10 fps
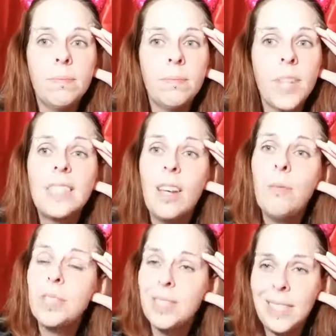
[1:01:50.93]

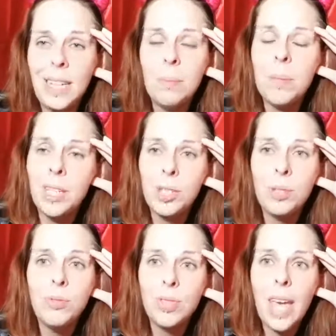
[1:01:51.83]
self-esteem
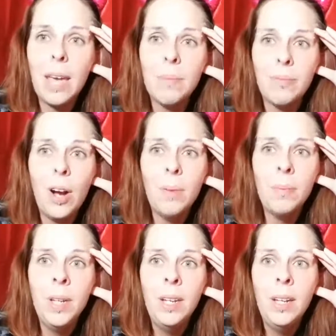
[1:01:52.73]
issues came from,
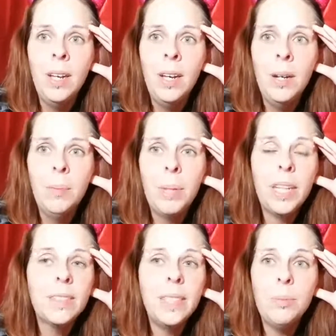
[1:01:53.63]

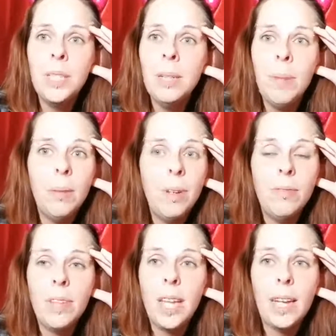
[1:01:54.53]
because he really made me
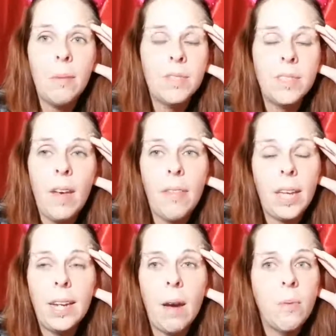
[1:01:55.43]
feel like I was nothing
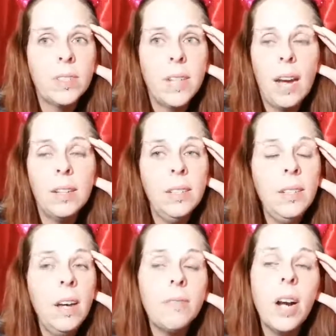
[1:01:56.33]
and I was not good
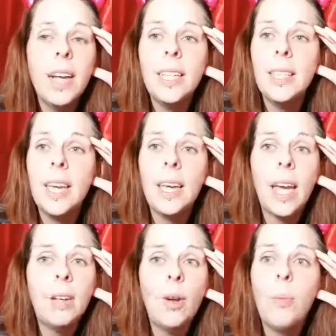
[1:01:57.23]
enough for anything
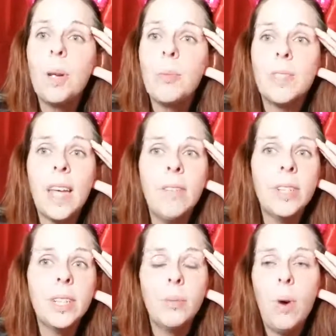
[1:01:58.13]
and nobody was ever
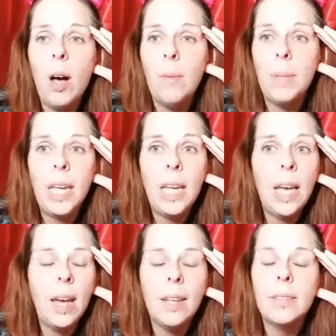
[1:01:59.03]
going to want me.
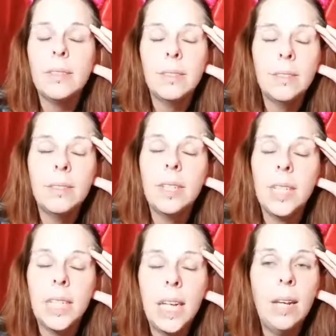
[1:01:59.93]
And
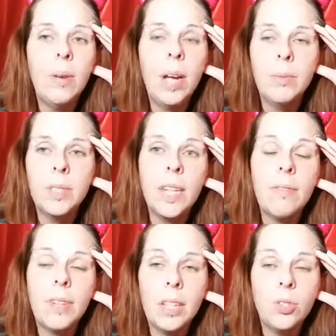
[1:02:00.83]
it was
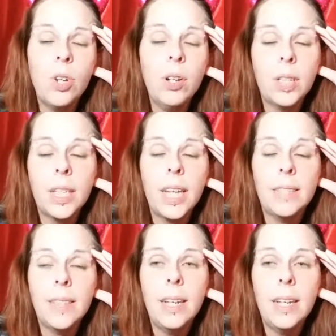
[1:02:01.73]
definitely a struggle. And like I said,